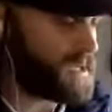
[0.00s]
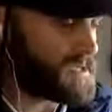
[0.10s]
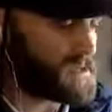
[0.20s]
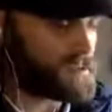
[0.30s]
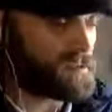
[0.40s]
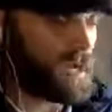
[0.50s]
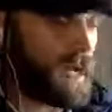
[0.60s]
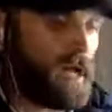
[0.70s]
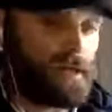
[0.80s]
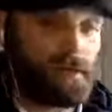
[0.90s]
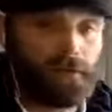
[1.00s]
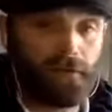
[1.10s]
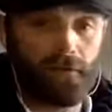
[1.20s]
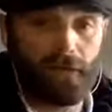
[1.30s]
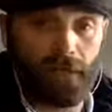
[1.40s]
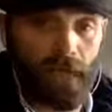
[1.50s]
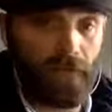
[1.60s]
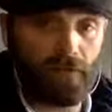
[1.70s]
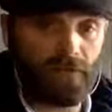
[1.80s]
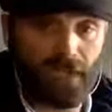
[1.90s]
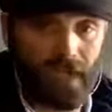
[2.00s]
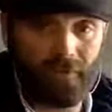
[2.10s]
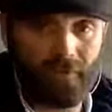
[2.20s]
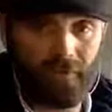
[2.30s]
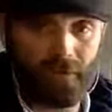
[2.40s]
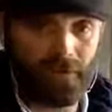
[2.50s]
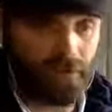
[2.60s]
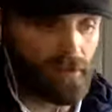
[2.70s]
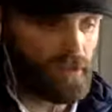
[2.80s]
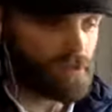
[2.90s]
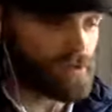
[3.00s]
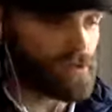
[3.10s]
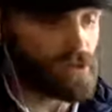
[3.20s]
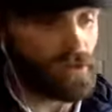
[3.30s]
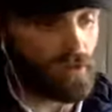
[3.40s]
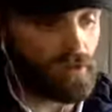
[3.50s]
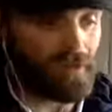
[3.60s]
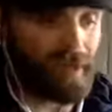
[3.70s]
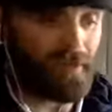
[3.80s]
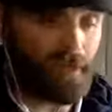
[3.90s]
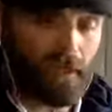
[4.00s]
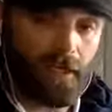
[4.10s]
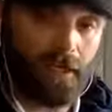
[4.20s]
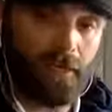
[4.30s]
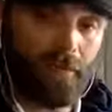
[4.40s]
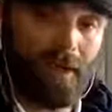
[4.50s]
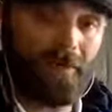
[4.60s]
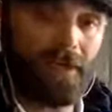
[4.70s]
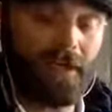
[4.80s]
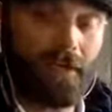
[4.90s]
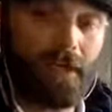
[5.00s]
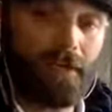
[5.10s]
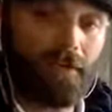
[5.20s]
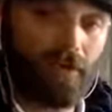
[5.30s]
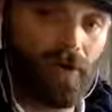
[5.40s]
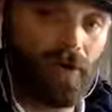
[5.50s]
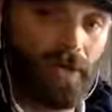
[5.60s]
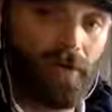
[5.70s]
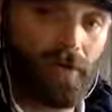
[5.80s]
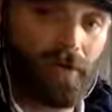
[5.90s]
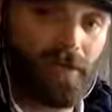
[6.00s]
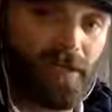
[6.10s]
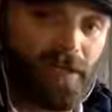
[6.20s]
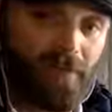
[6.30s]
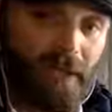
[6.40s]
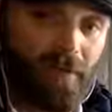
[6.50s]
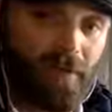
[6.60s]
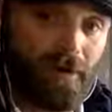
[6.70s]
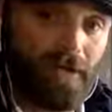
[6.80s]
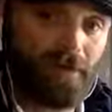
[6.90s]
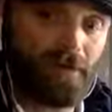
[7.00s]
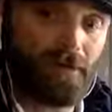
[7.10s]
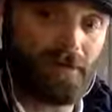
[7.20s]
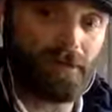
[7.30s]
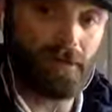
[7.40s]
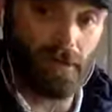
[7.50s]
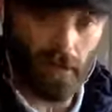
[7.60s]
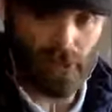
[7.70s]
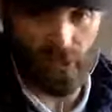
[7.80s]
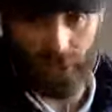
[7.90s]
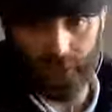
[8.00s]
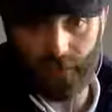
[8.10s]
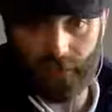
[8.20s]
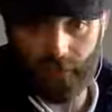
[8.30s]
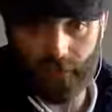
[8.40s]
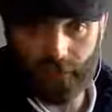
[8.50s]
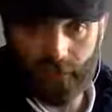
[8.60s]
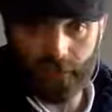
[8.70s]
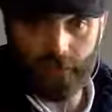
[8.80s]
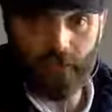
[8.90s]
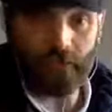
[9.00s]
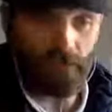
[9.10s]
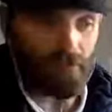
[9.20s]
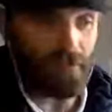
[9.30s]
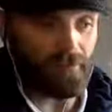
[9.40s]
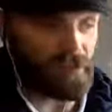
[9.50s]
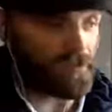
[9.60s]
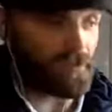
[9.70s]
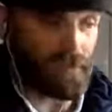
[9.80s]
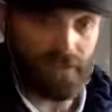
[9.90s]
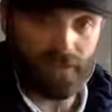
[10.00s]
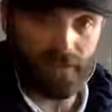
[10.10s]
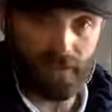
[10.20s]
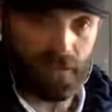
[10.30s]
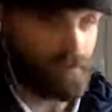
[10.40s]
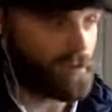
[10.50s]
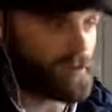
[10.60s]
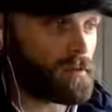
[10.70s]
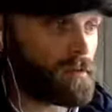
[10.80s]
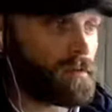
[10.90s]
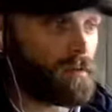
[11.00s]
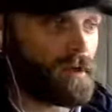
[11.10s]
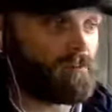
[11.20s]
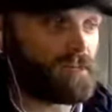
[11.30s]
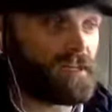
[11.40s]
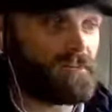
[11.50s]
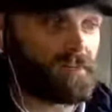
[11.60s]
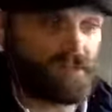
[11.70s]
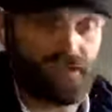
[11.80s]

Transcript: this to Anne, and Anne wasn't happy about it, so she told her mammy, and then her mammy put it down on a piece of paper and gave it to your child, and said, if you keep doing this, you have to leave this